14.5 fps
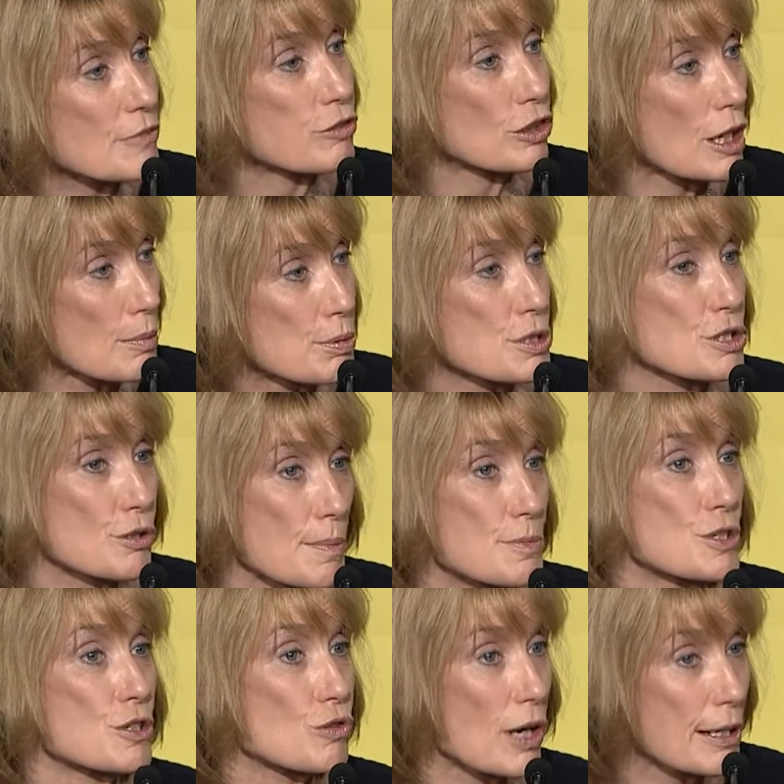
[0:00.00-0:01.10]
for our
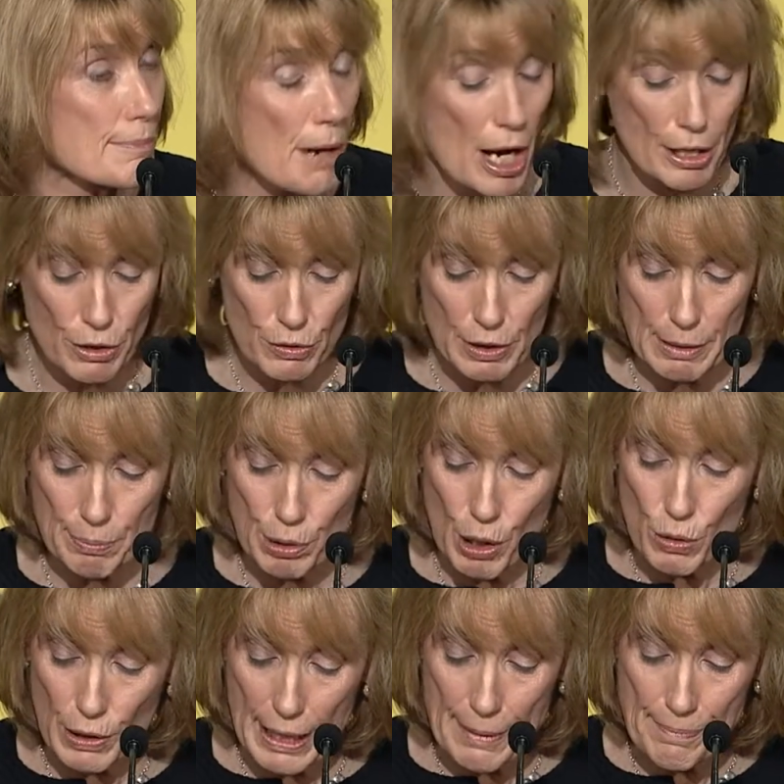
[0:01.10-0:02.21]
prescription drug monitoring
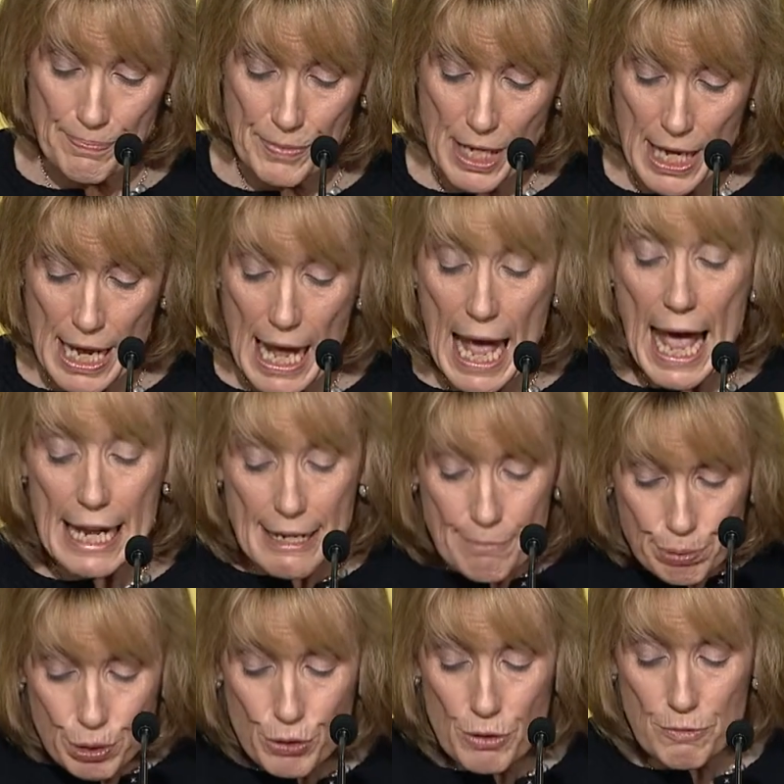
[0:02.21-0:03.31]
program, and
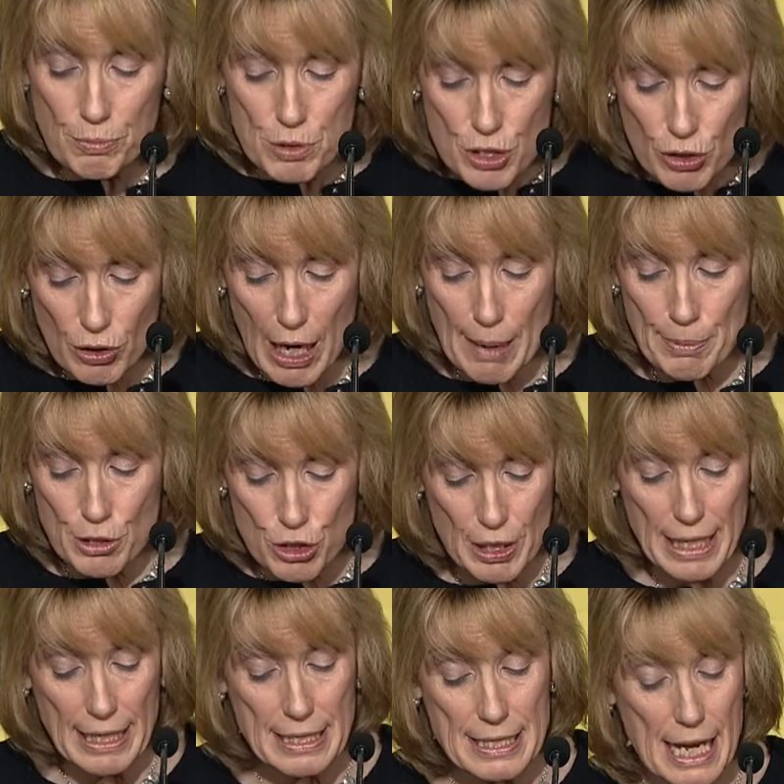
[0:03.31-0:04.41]
improve prescriber
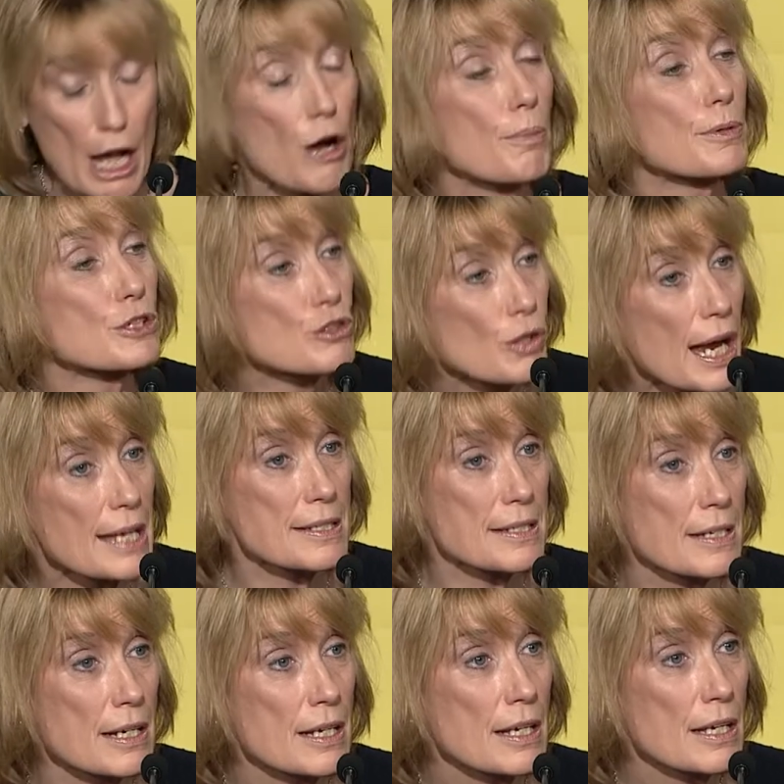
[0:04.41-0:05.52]
training to help address
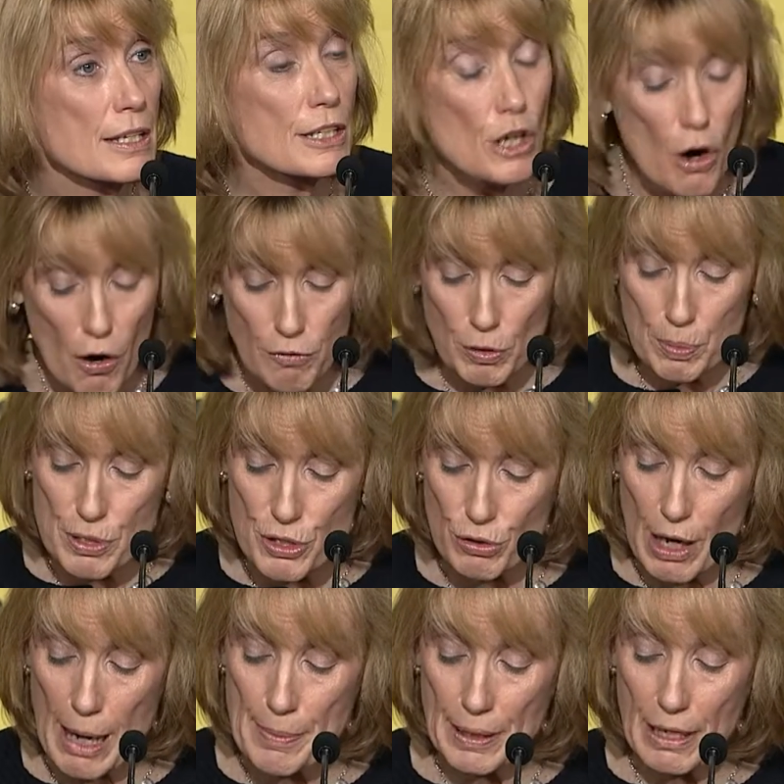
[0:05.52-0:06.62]
the
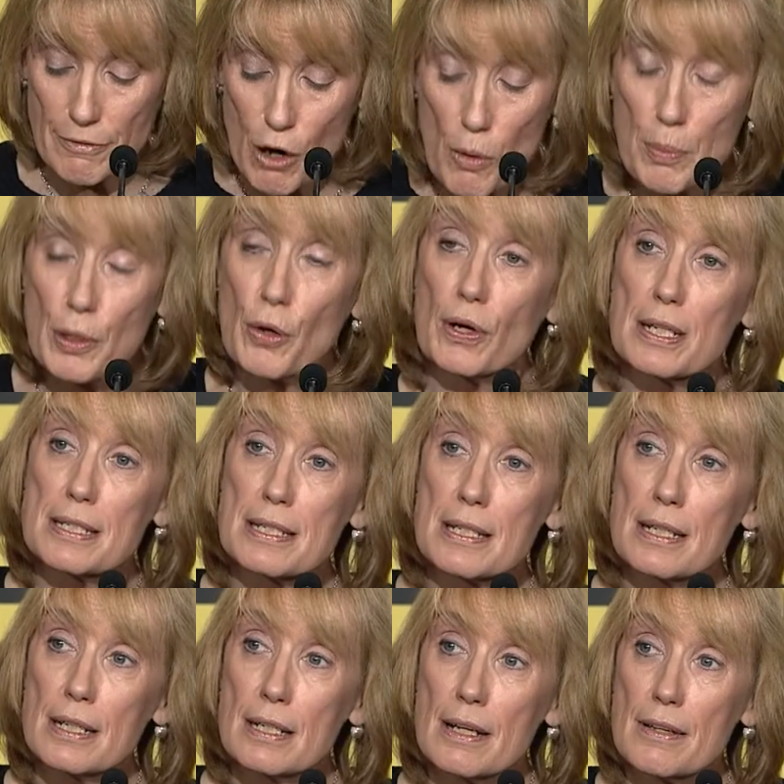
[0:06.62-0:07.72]
overprescribing of opioids
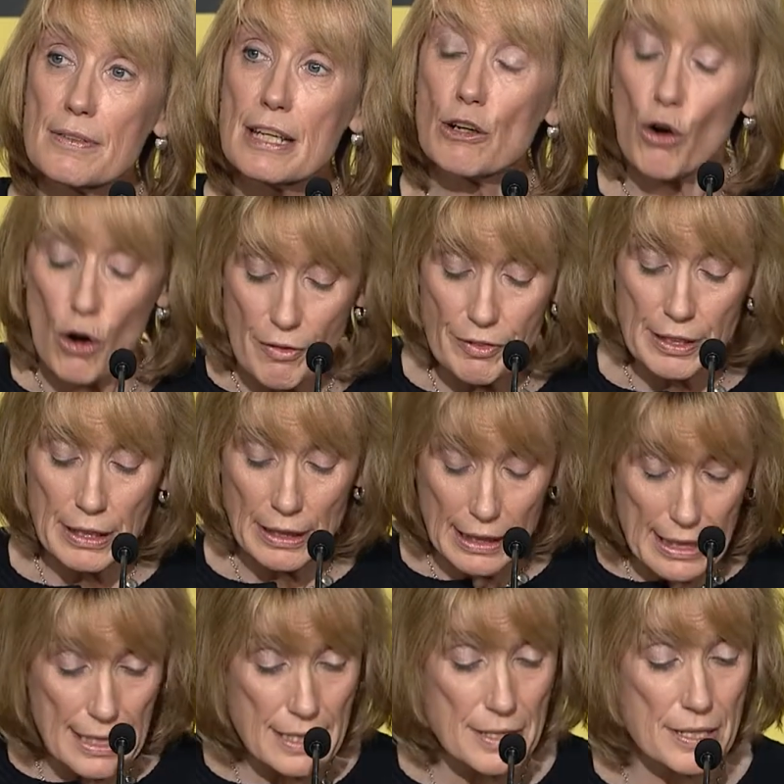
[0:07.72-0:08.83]
that often
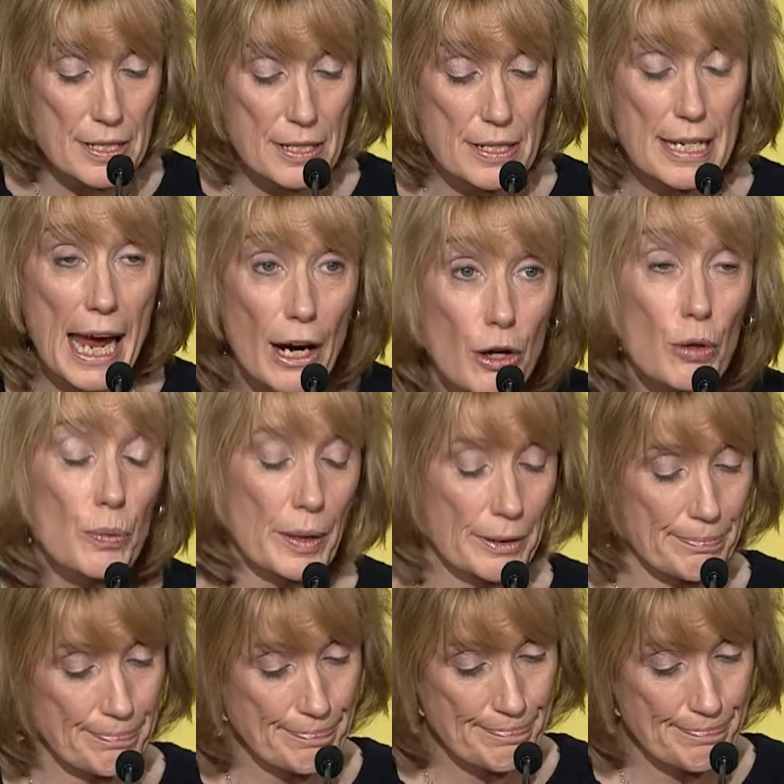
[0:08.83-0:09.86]
leads to heroin.